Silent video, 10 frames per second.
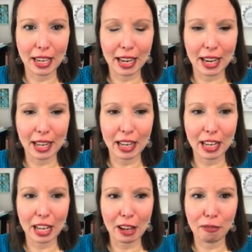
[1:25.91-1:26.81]
and
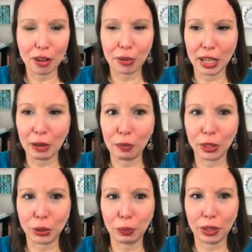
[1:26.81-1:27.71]
I found that it
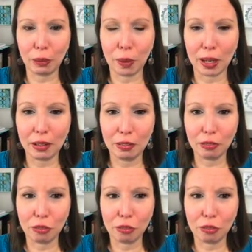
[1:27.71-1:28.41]
works really well